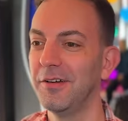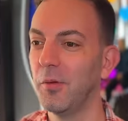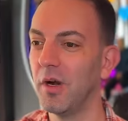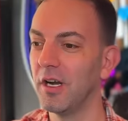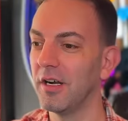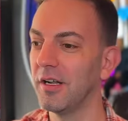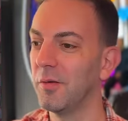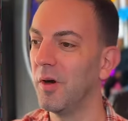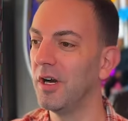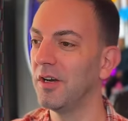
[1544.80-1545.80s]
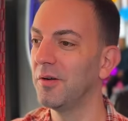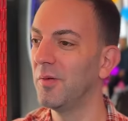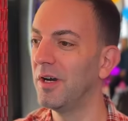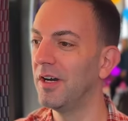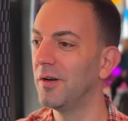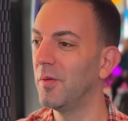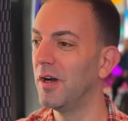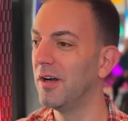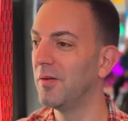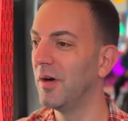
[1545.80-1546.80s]
Word, word, word,
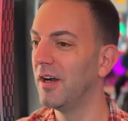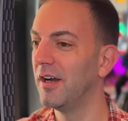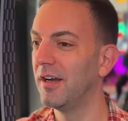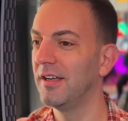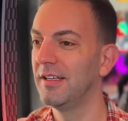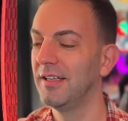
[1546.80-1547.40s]
word, word.